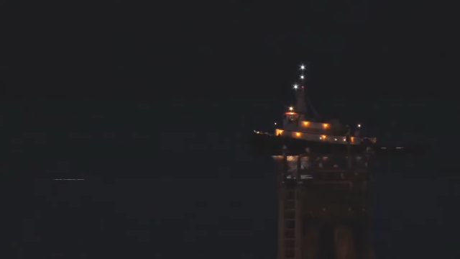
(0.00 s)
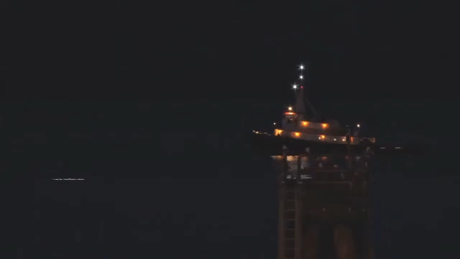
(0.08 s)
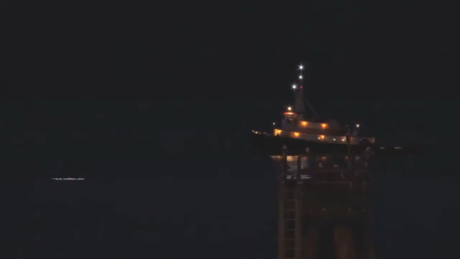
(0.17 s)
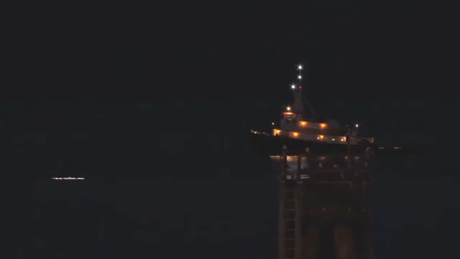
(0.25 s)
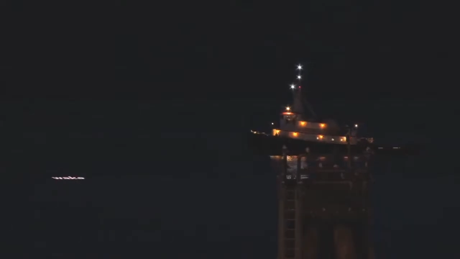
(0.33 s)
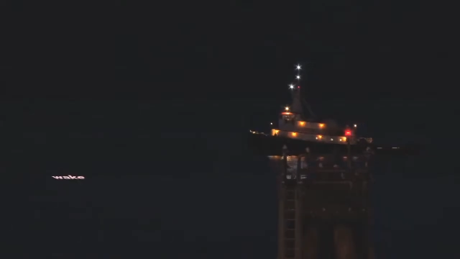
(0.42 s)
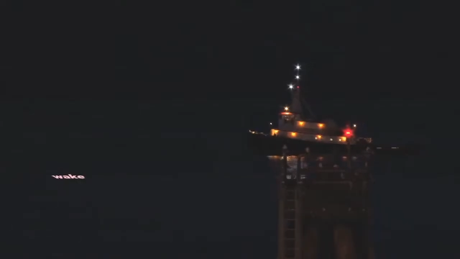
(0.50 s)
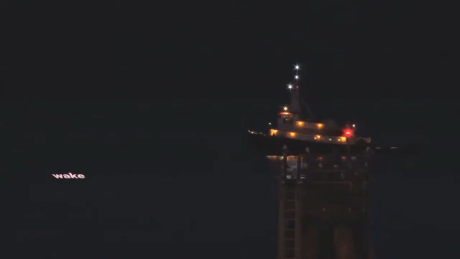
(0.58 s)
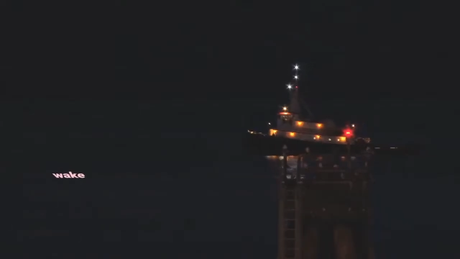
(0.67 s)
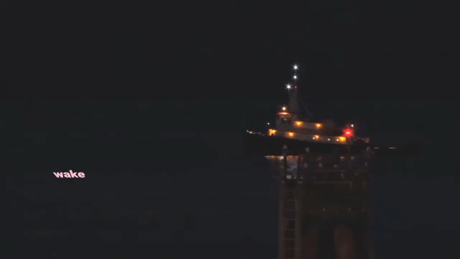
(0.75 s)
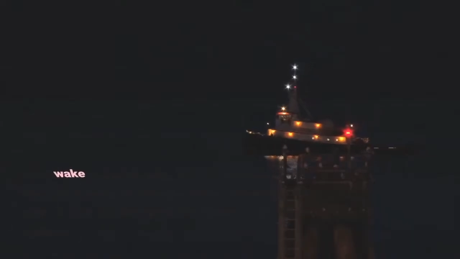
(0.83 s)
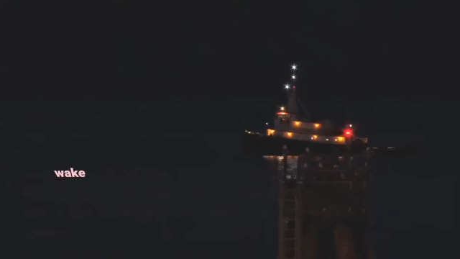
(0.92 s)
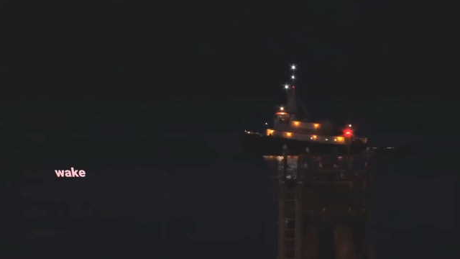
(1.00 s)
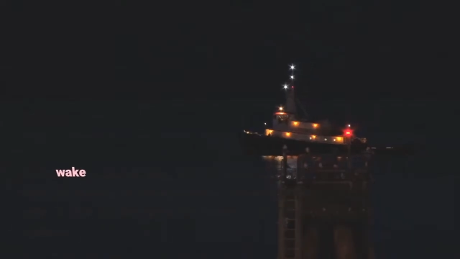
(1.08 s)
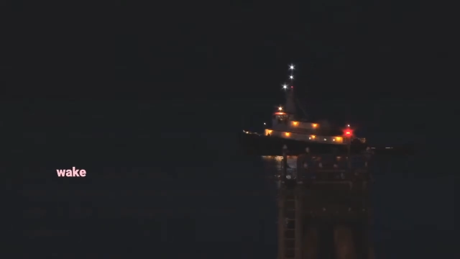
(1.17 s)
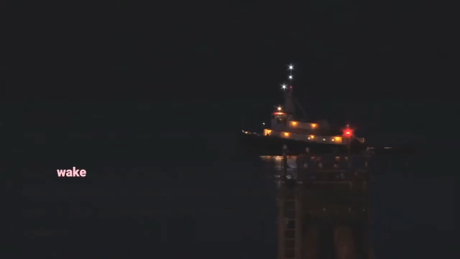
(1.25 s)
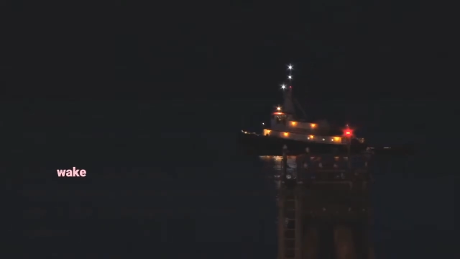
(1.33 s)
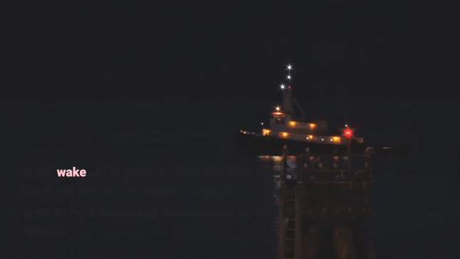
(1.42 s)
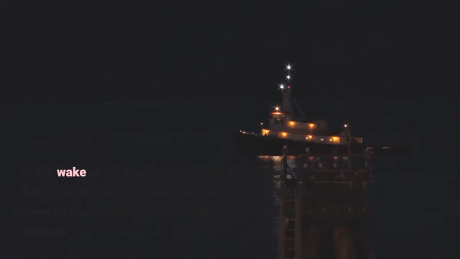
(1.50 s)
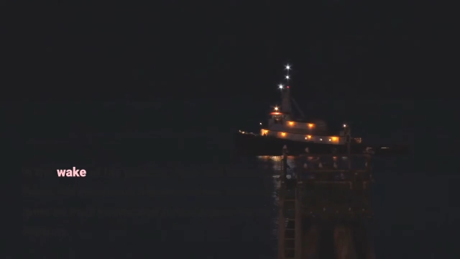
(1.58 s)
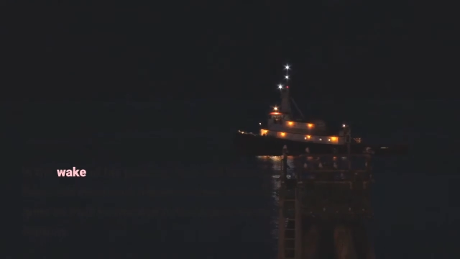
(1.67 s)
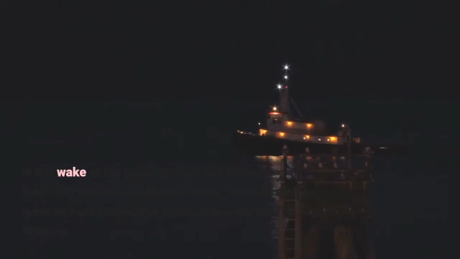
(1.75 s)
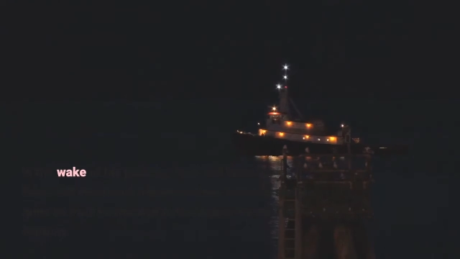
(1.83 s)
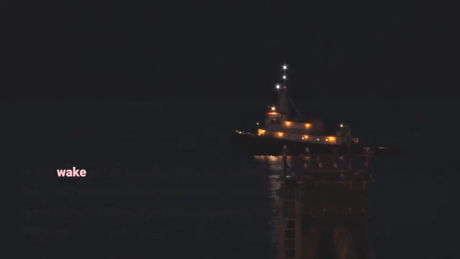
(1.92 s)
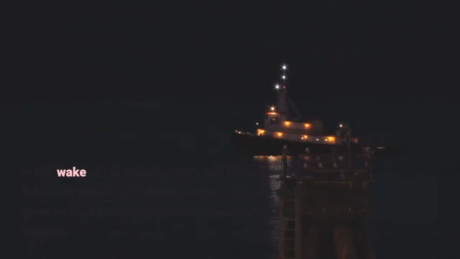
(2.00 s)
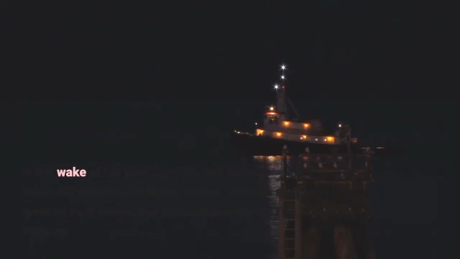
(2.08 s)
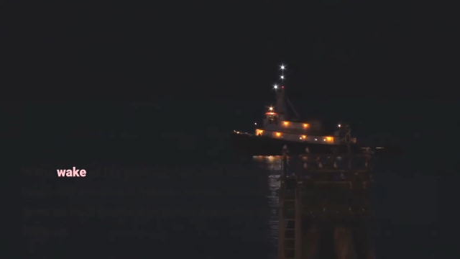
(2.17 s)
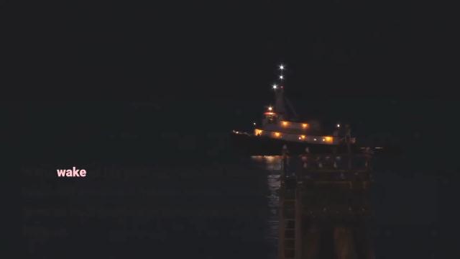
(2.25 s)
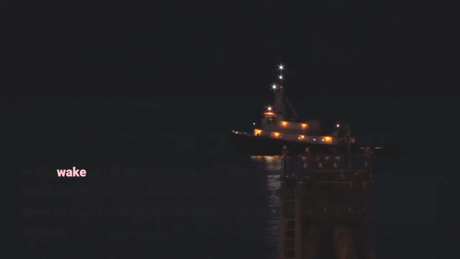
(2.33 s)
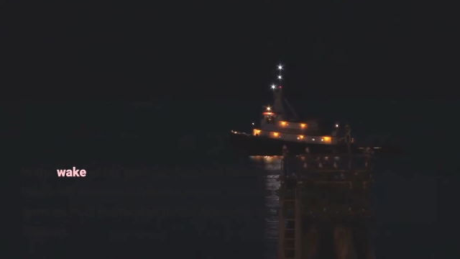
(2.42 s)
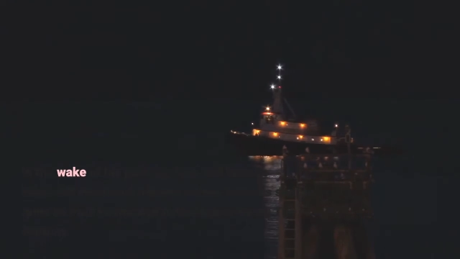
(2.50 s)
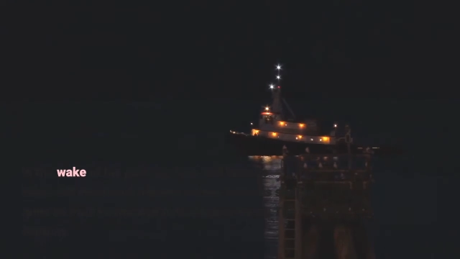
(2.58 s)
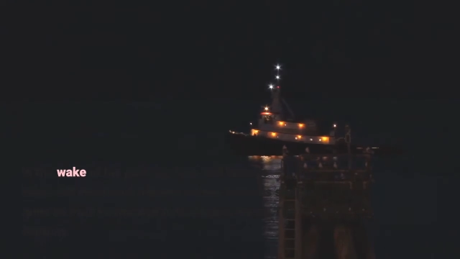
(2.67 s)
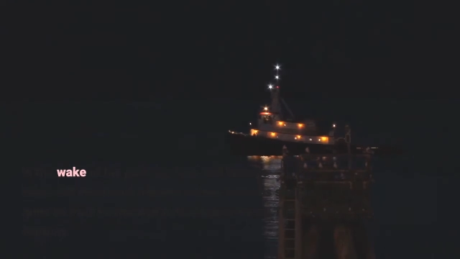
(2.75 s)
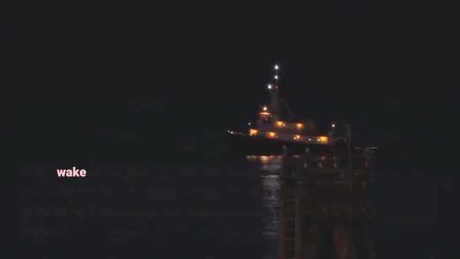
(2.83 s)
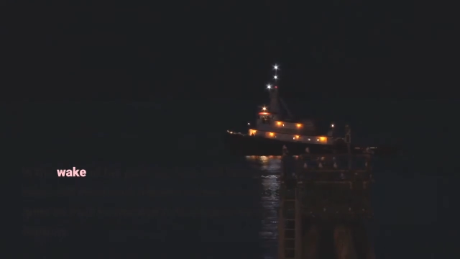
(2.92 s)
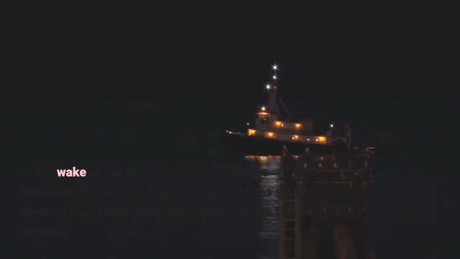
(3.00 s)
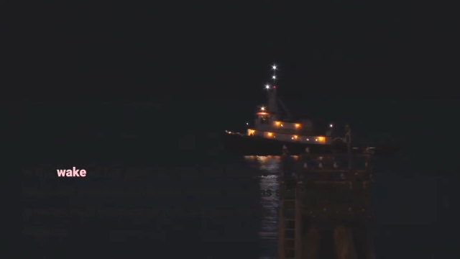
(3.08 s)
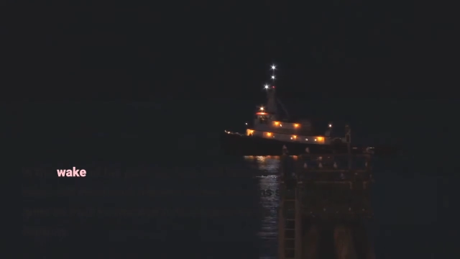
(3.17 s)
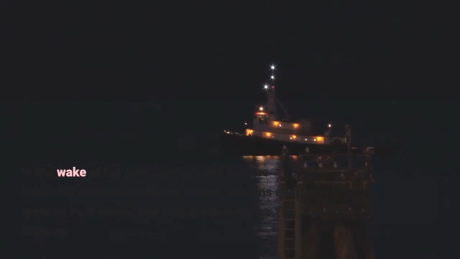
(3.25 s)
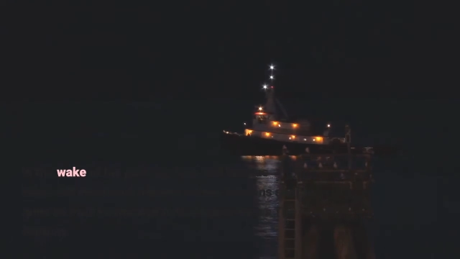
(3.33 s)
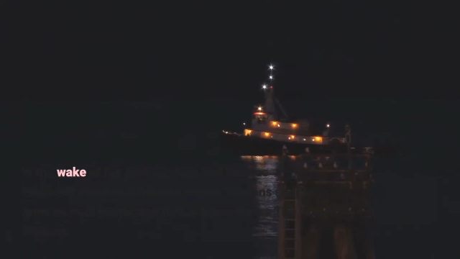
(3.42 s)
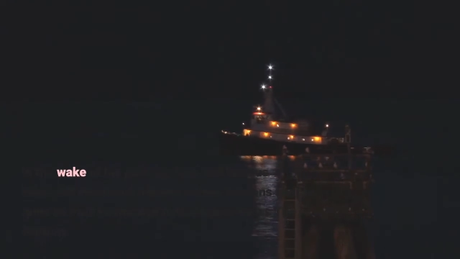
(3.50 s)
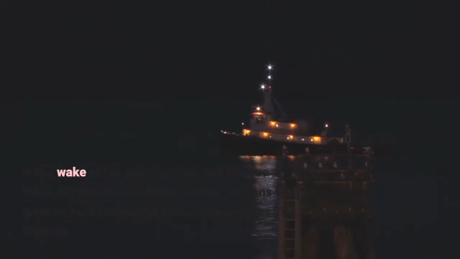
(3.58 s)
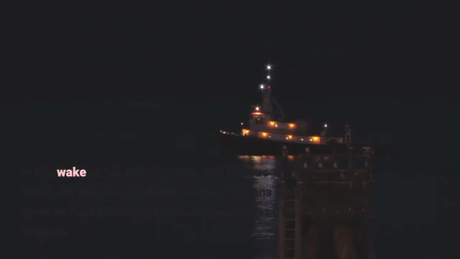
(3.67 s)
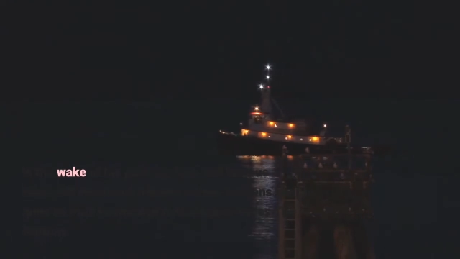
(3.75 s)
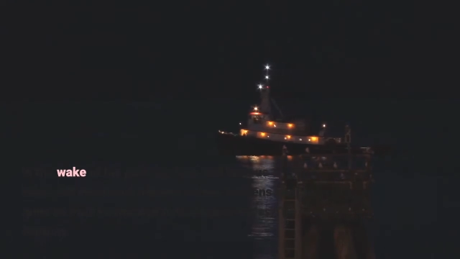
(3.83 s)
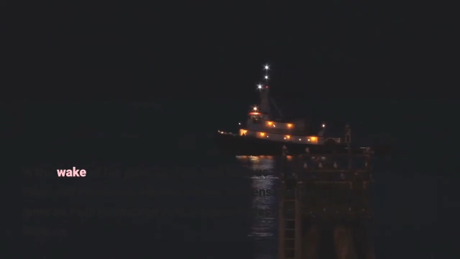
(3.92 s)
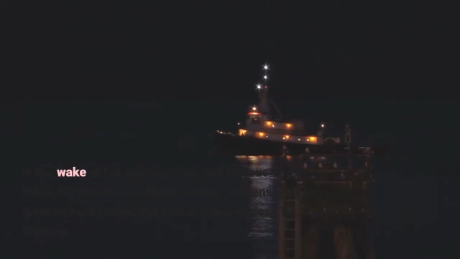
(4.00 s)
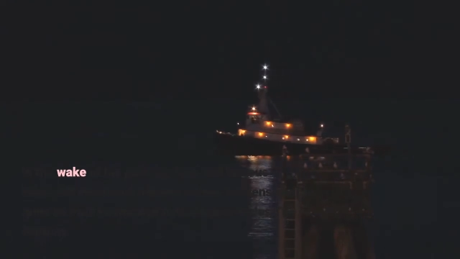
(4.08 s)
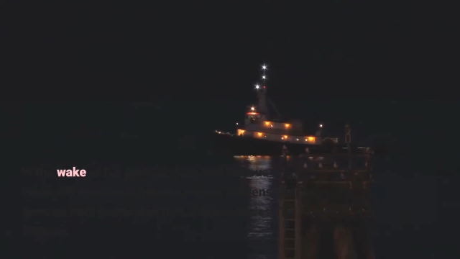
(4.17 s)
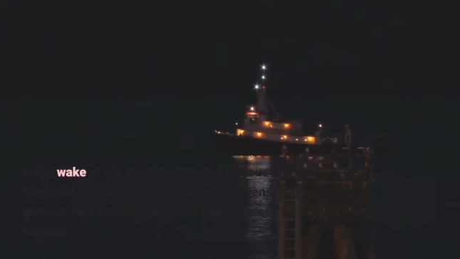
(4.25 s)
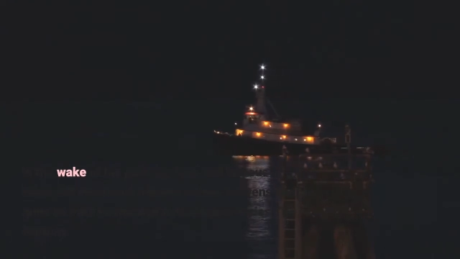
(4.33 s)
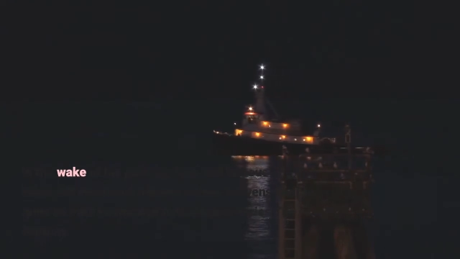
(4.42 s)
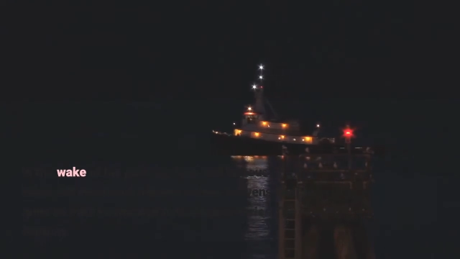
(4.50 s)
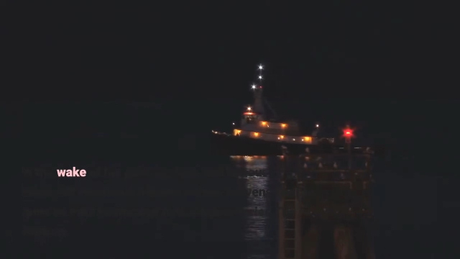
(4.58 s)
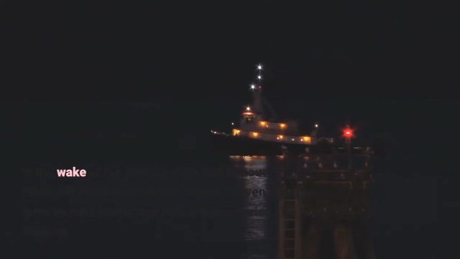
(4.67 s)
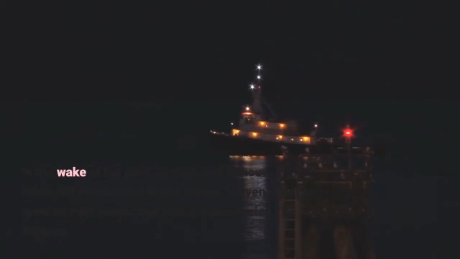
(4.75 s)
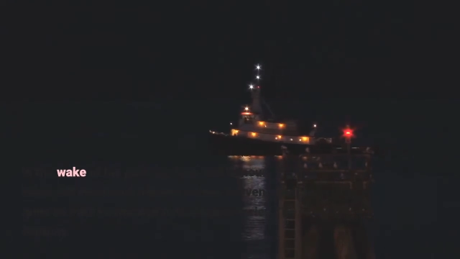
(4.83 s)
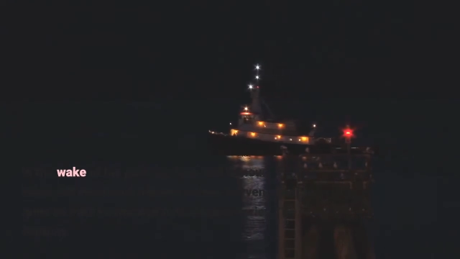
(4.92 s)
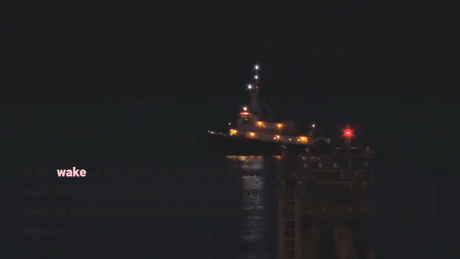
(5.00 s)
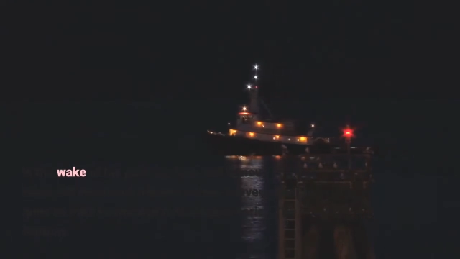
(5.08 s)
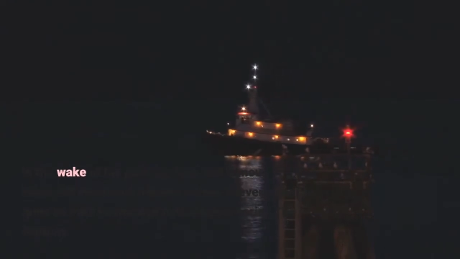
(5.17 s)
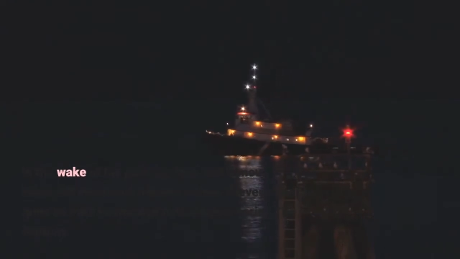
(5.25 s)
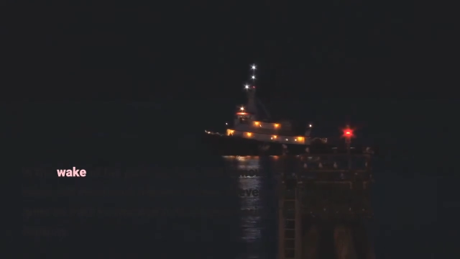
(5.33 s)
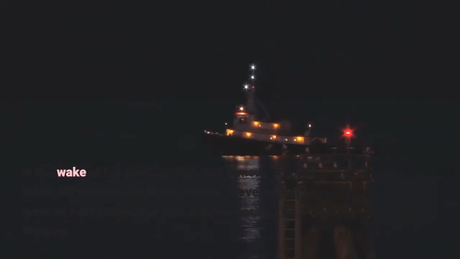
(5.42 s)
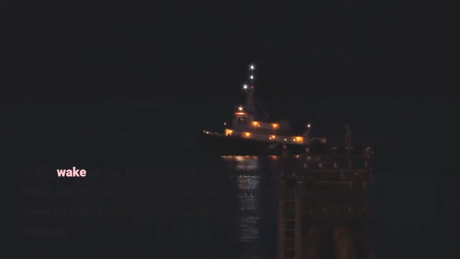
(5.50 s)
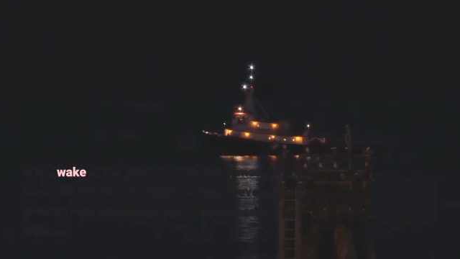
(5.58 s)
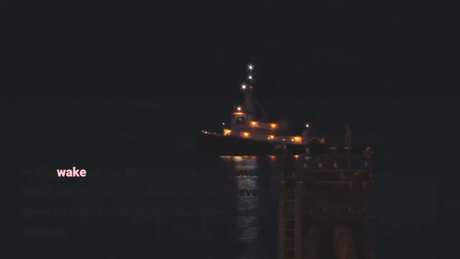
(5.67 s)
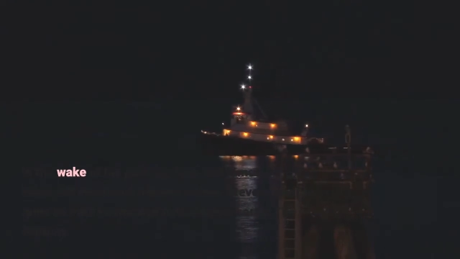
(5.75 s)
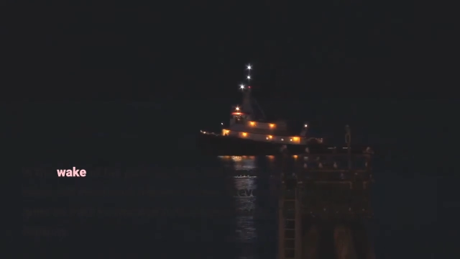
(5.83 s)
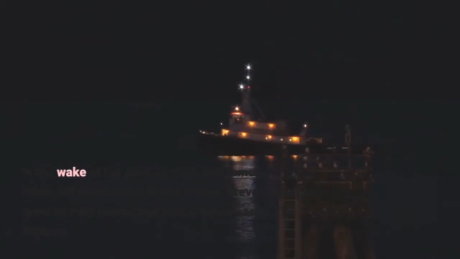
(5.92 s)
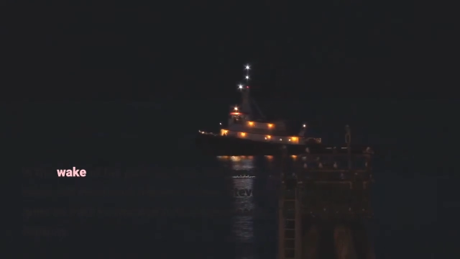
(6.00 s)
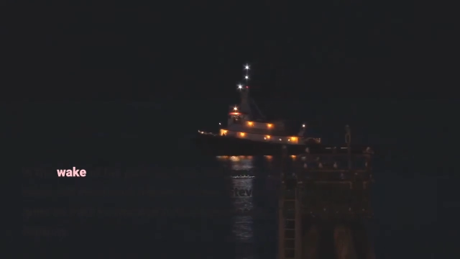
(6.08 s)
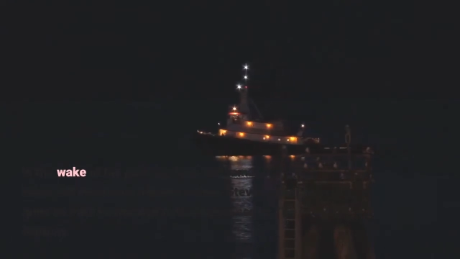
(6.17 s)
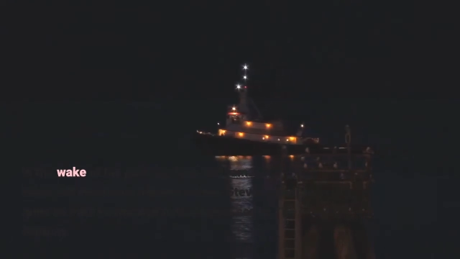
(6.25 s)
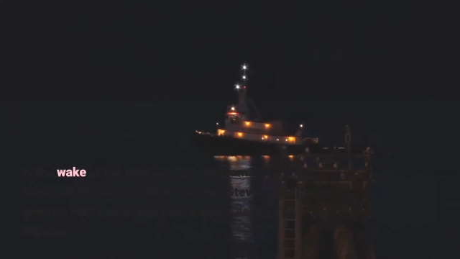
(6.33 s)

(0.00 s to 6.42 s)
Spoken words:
Nobody's mouth can be seen.